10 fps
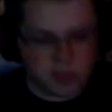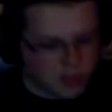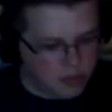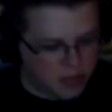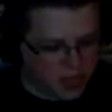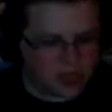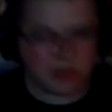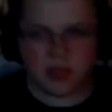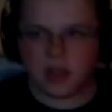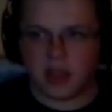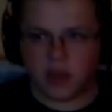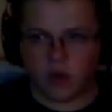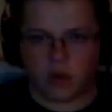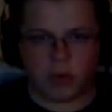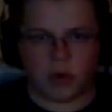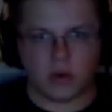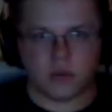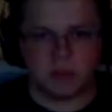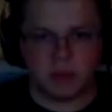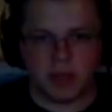BP as you like,
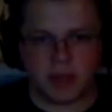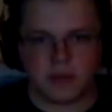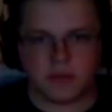Ouroboros, but